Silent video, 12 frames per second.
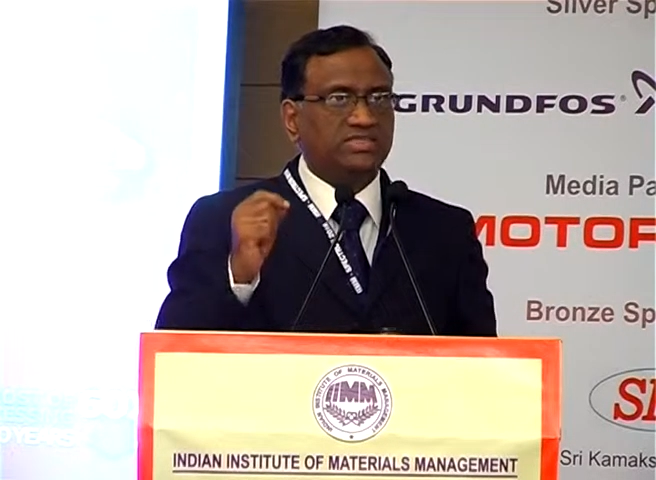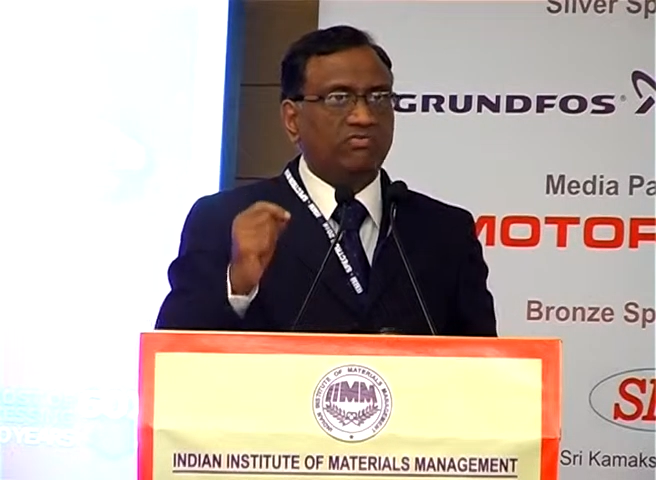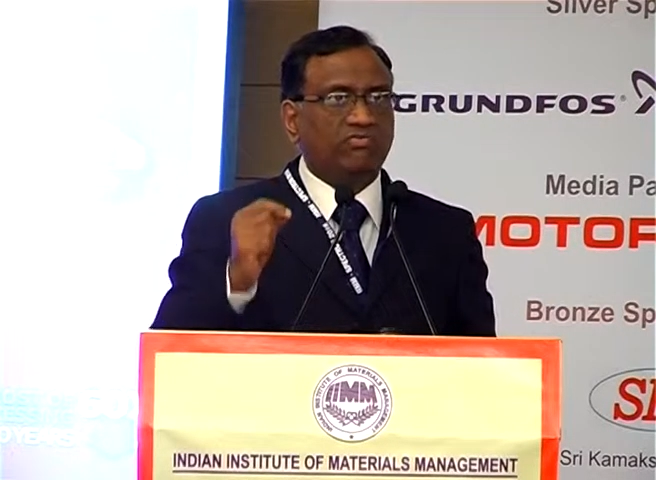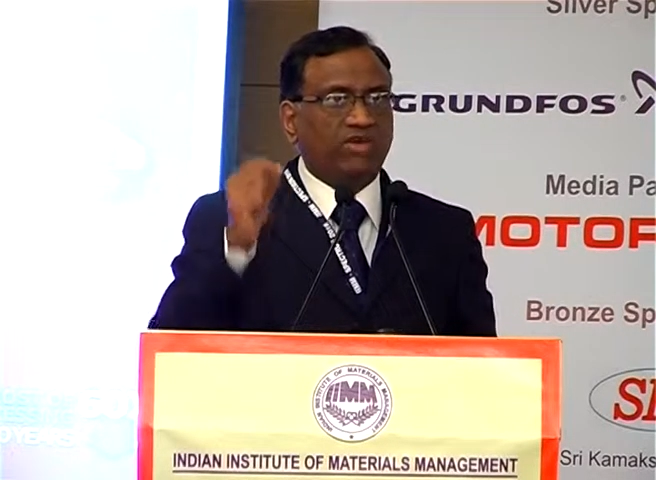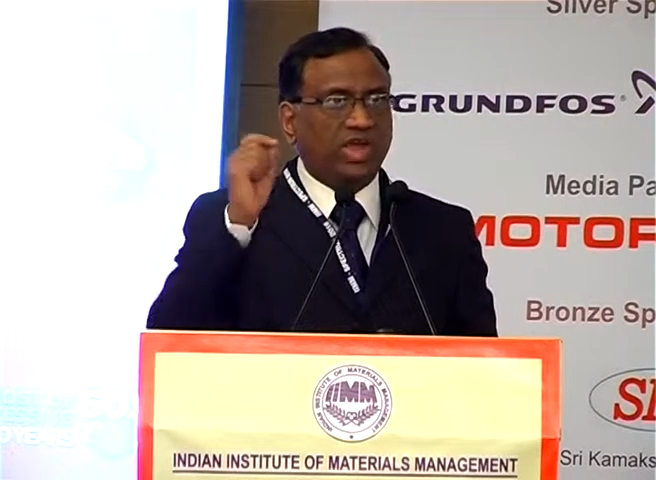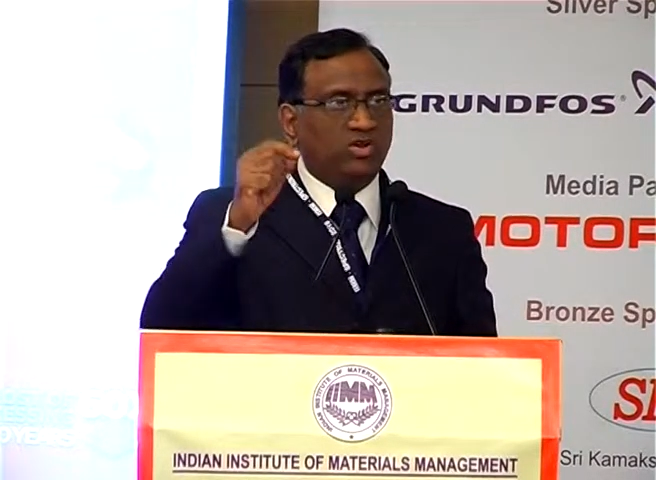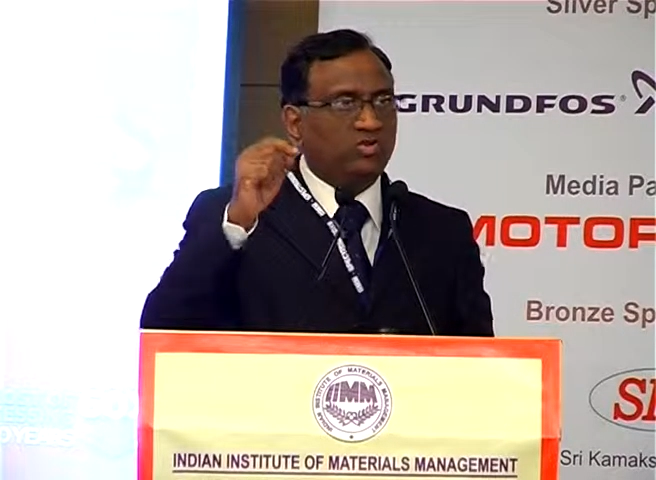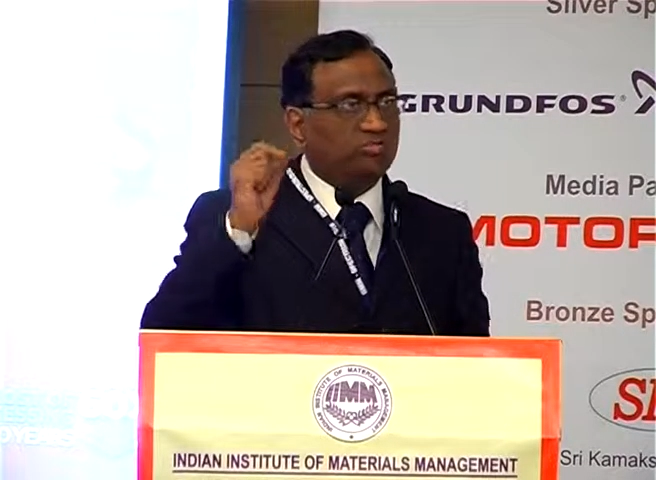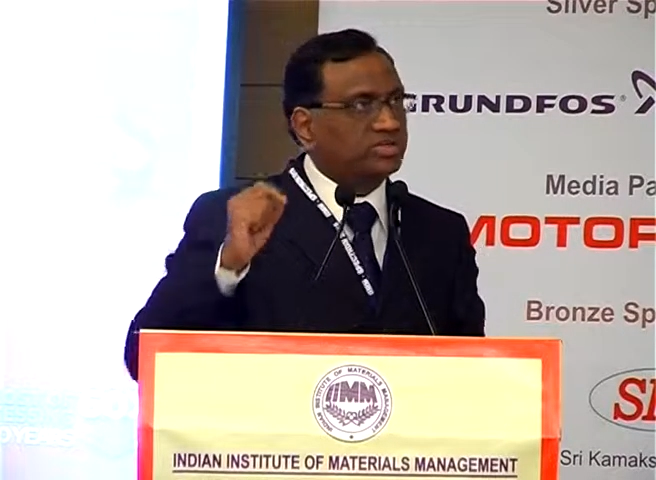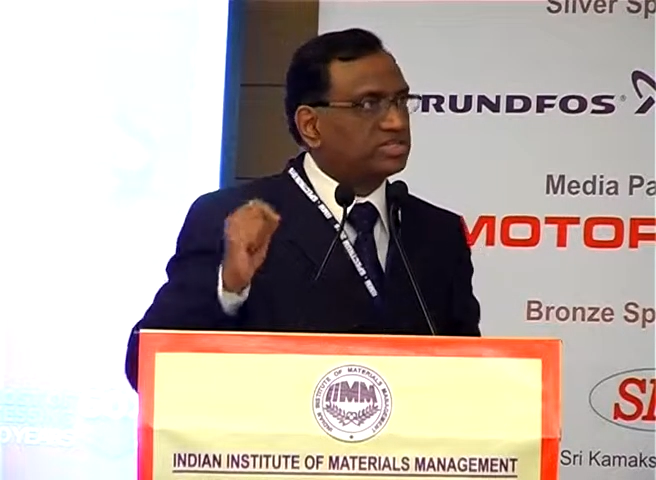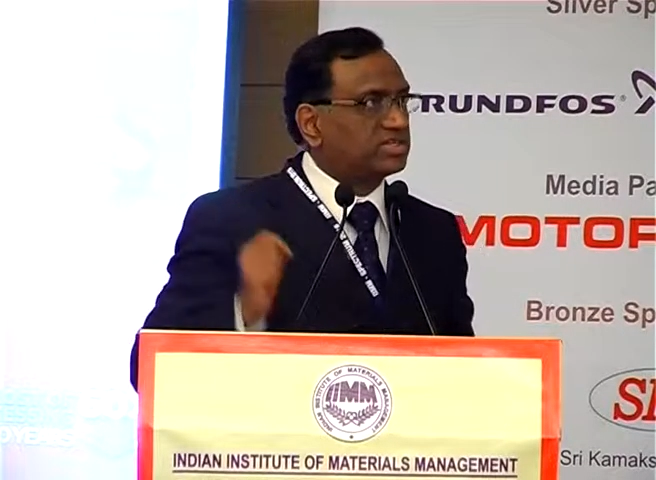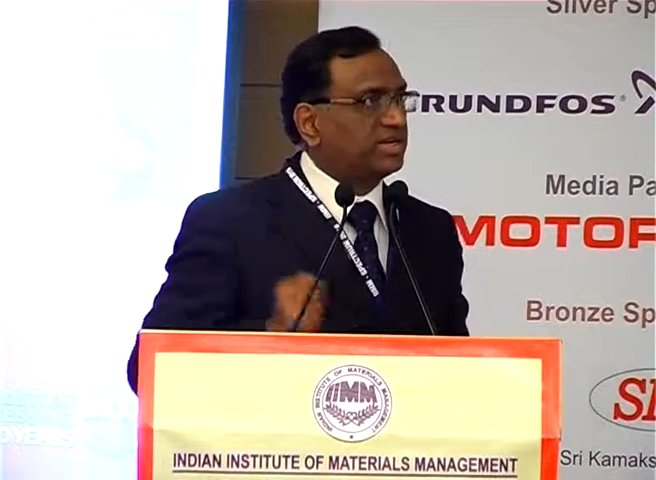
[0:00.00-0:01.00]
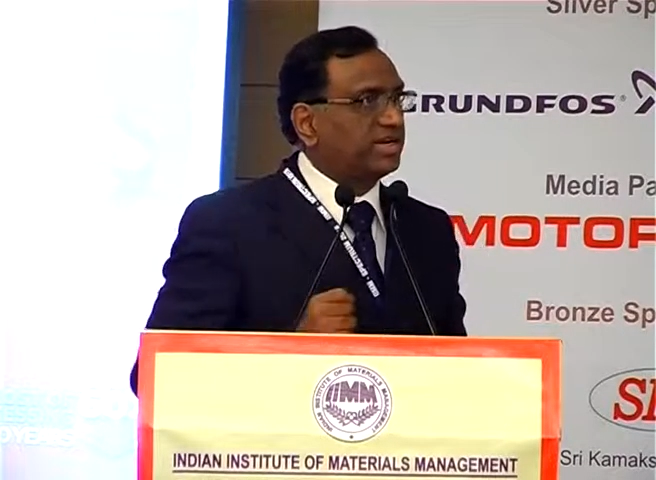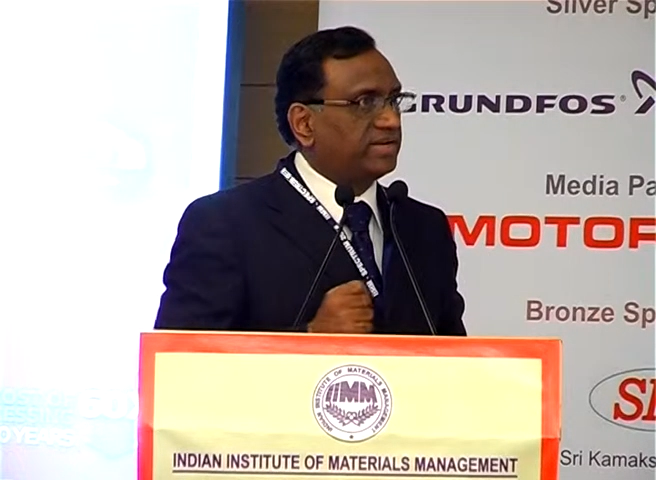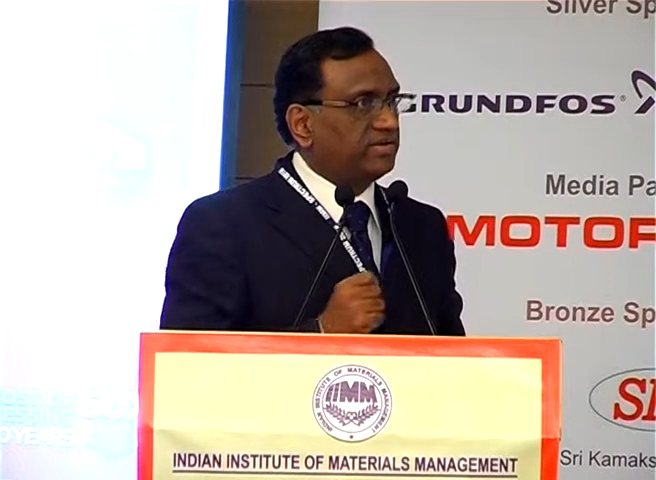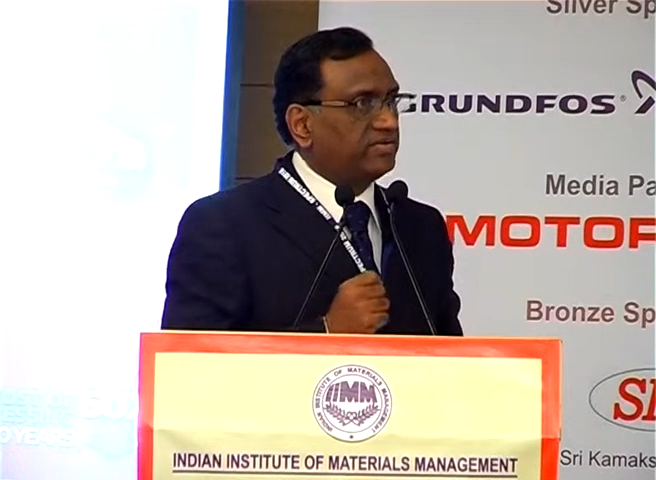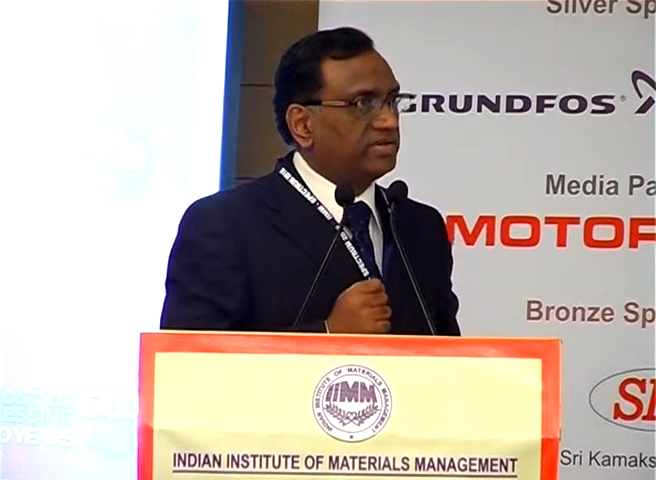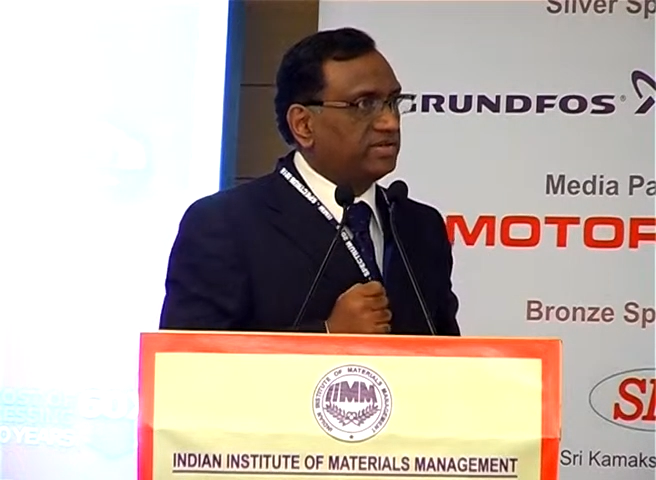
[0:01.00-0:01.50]
the value based
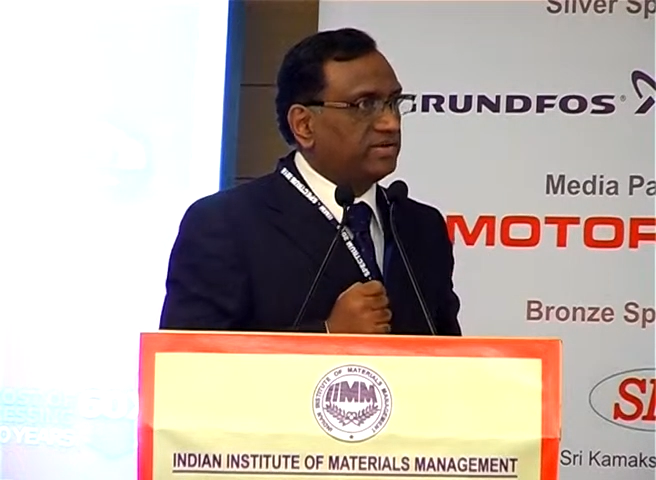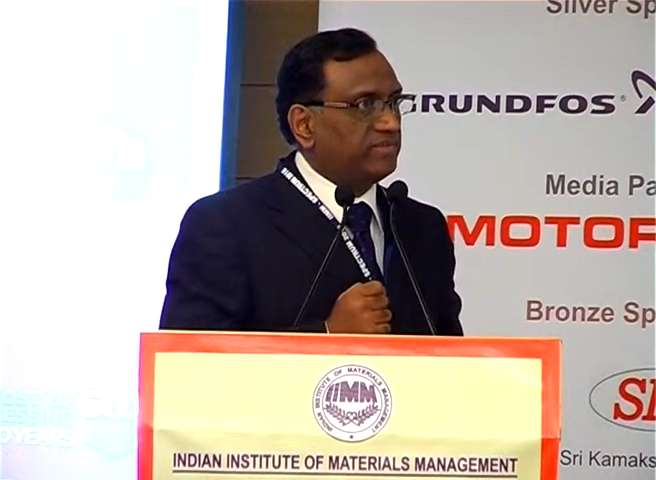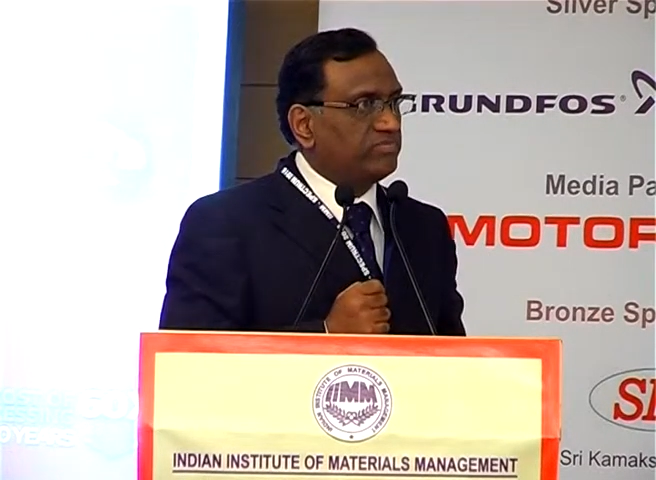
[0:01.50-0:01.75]
connectivity.